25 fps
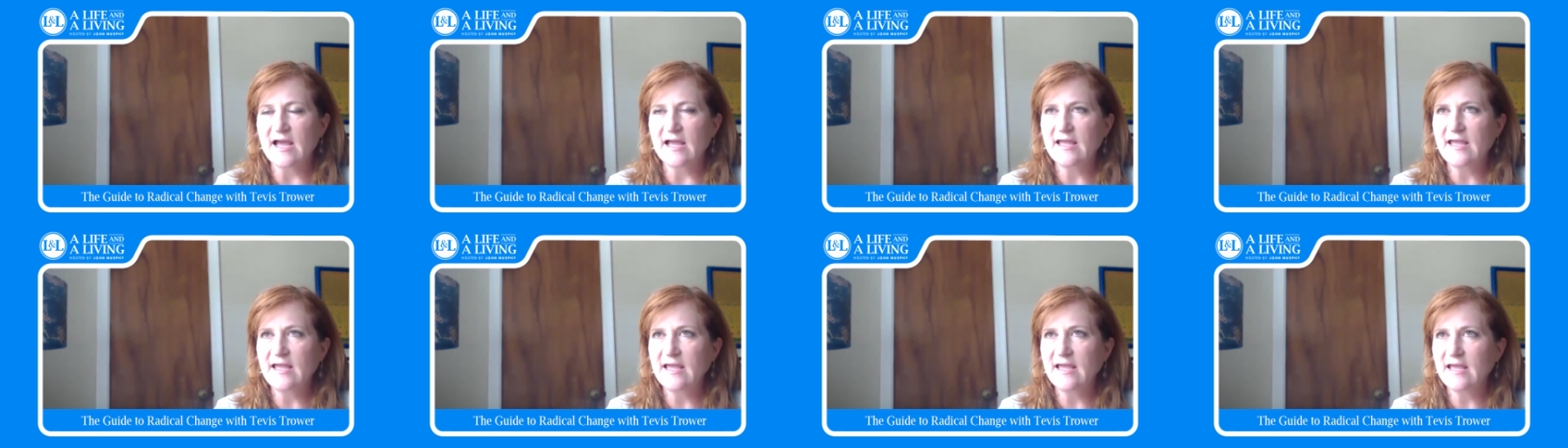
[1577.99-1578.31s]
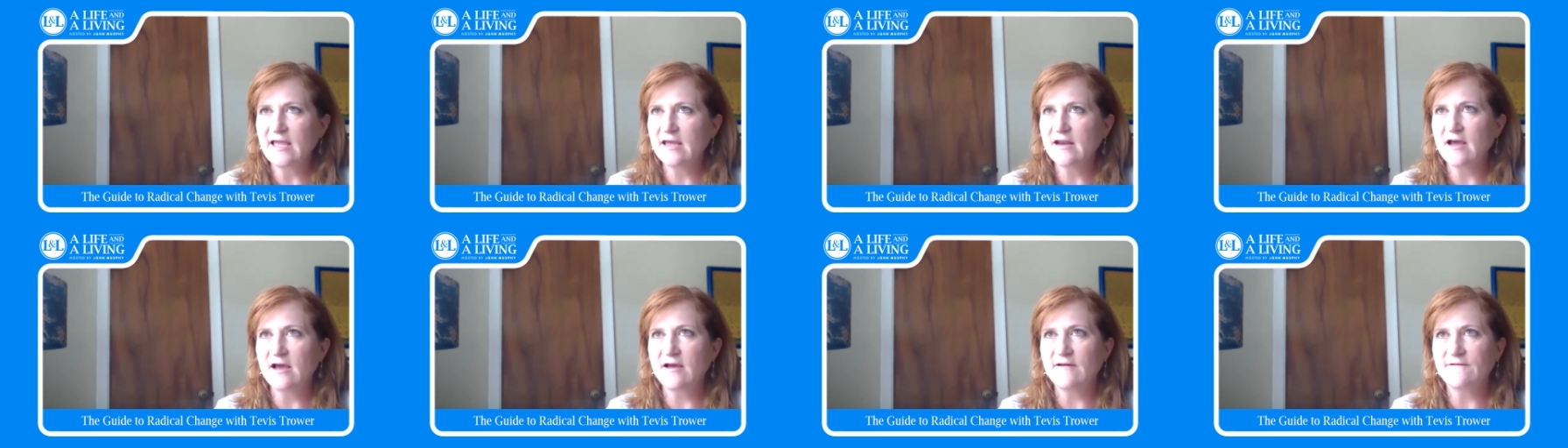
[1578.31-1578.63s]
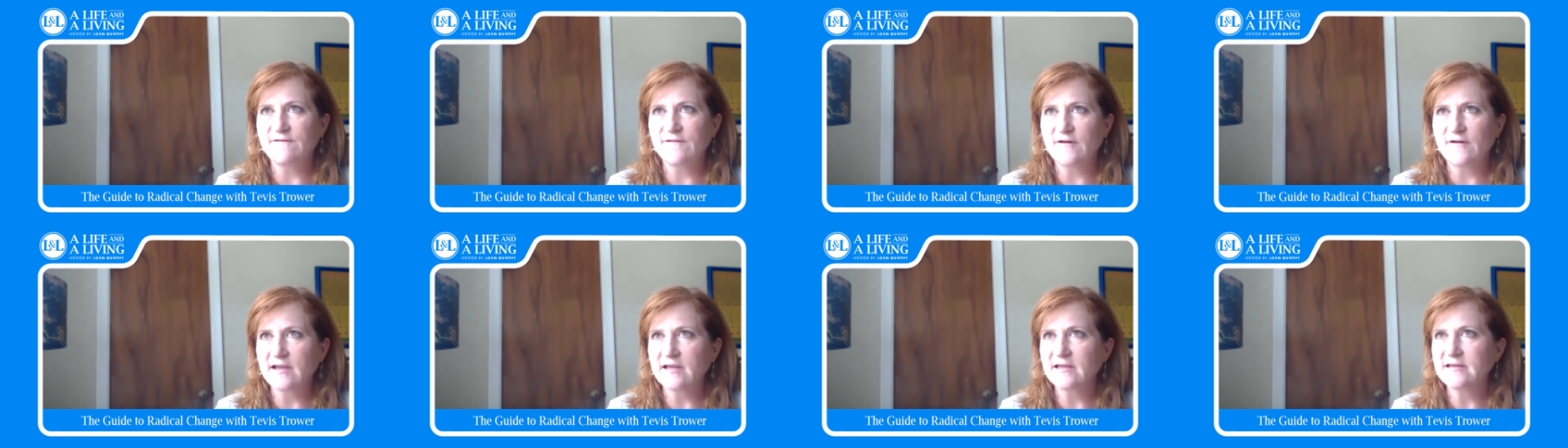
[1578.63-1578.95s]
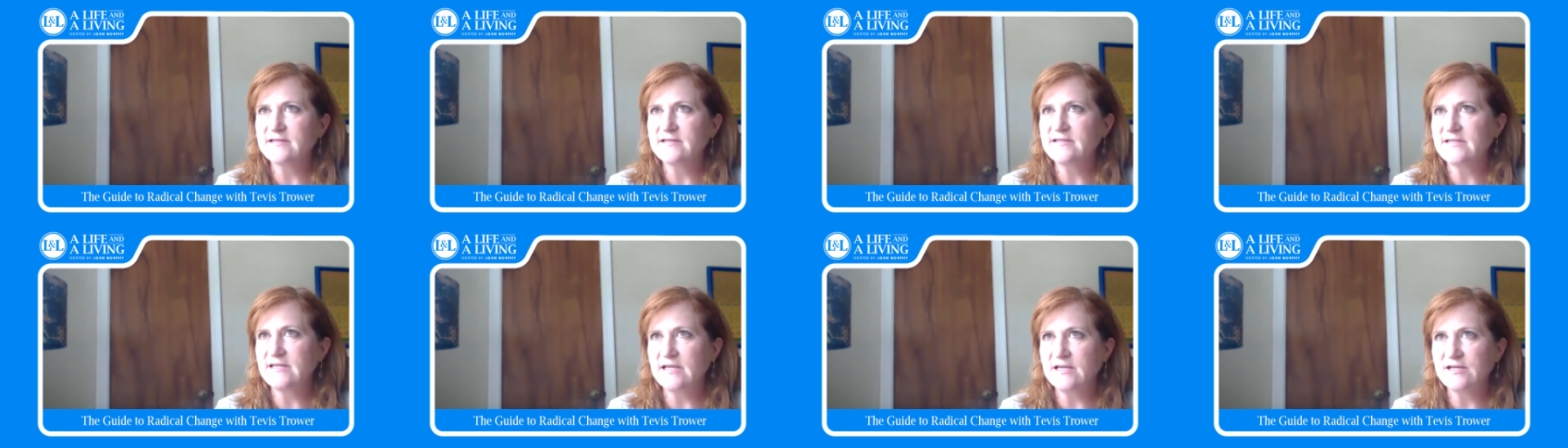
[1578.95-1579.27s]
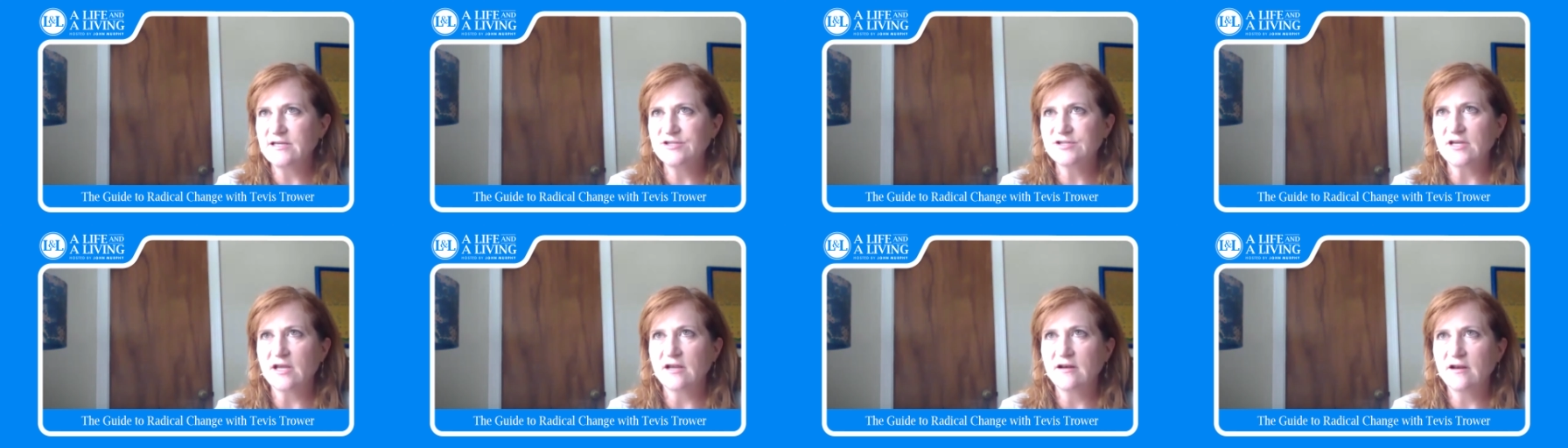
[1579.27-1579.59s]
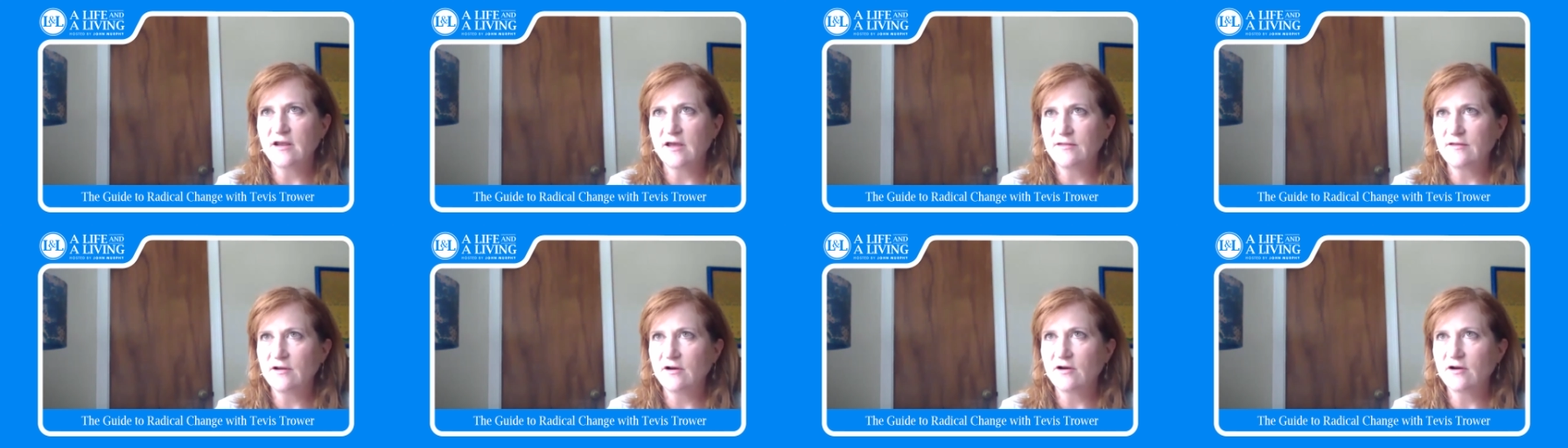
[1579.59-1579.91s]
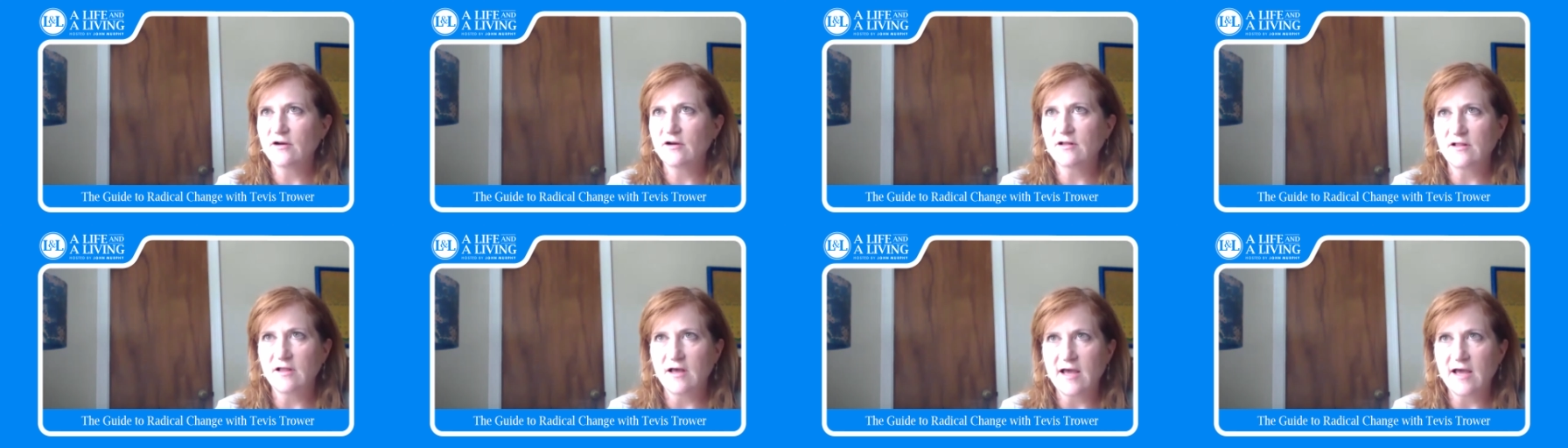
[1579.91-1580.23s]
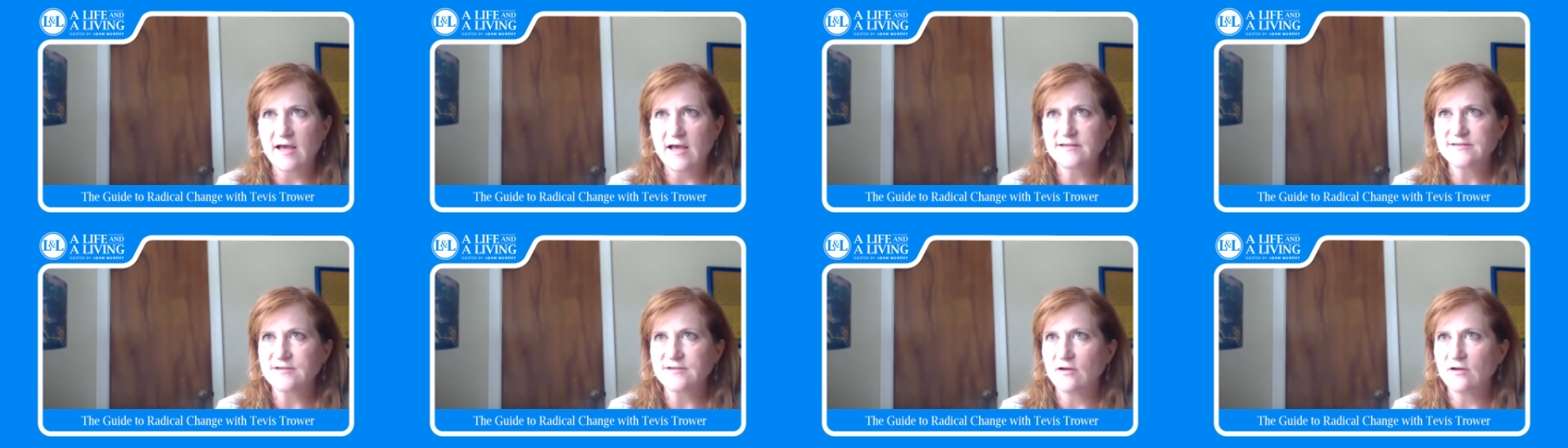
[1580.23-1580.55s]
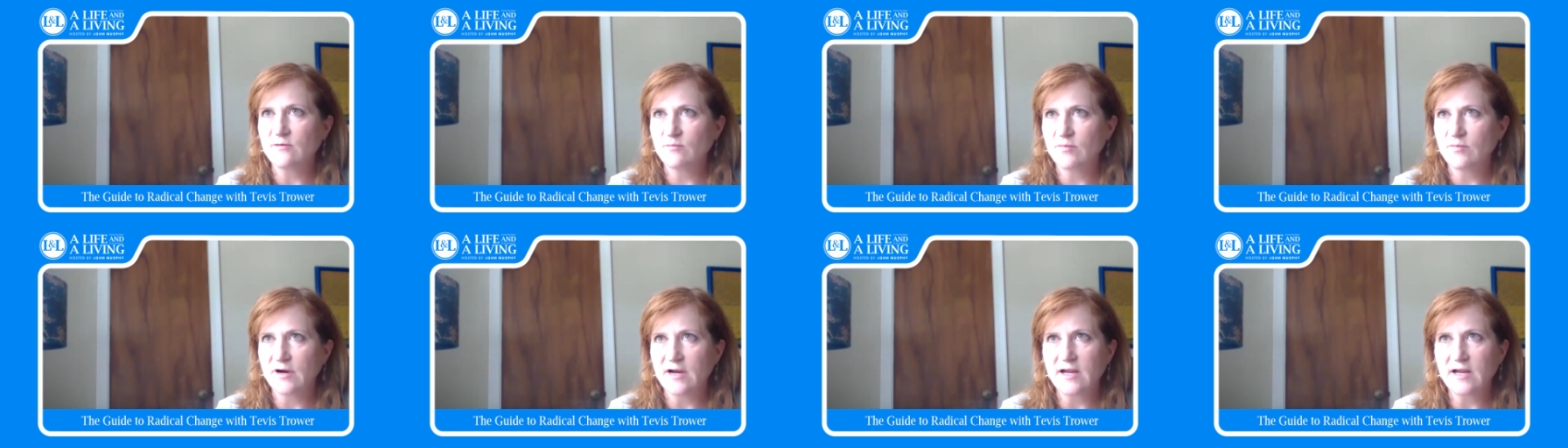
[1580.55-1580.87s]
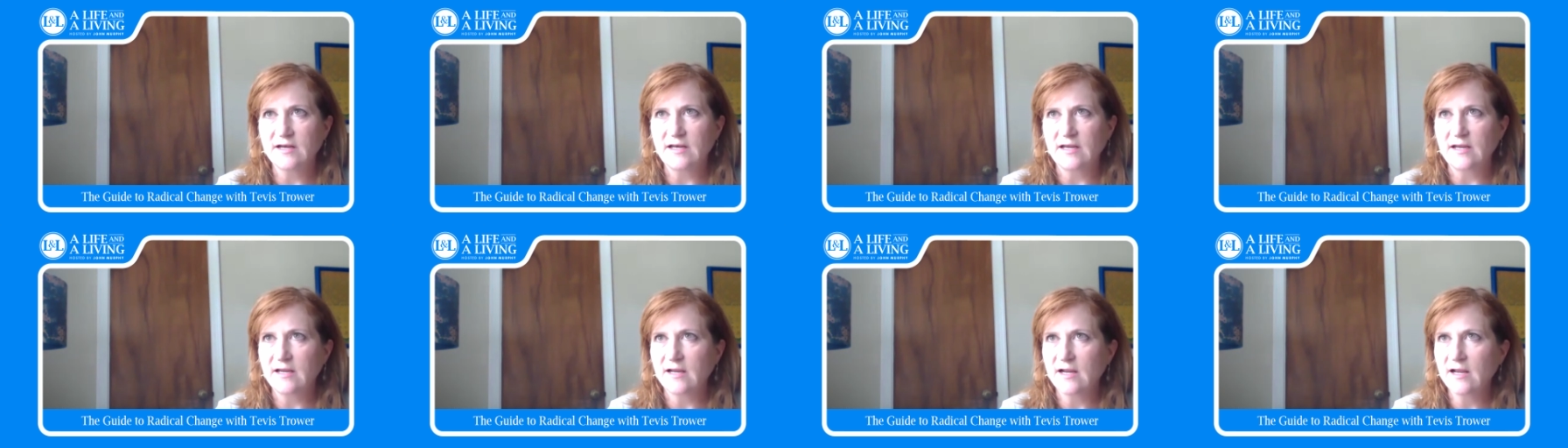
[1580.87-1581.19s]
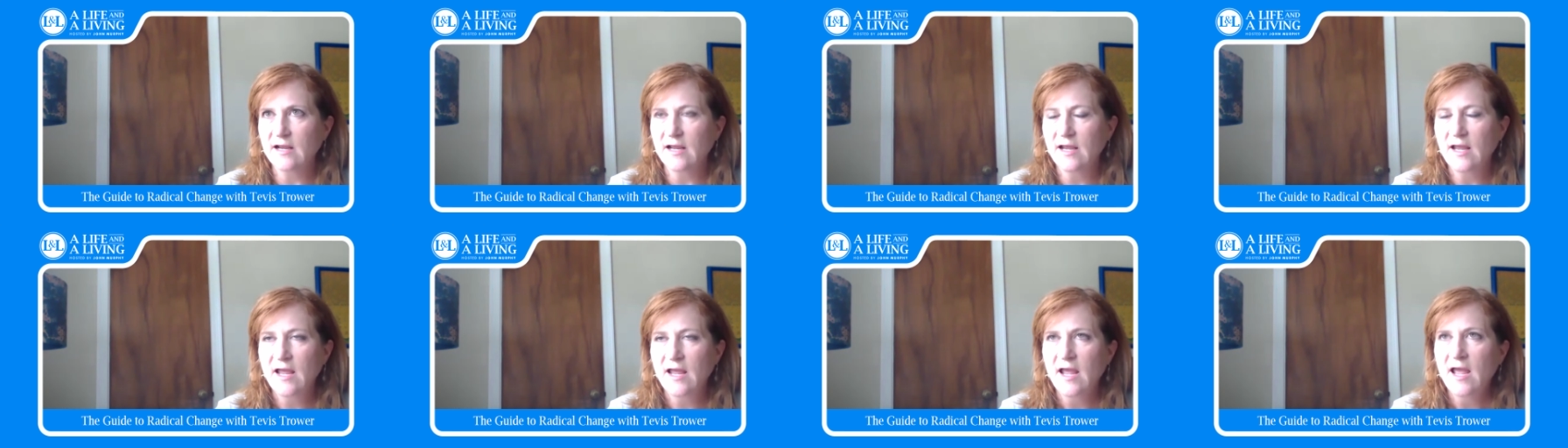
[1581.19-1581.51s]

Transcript: I cannot frickin' teach another class on branding.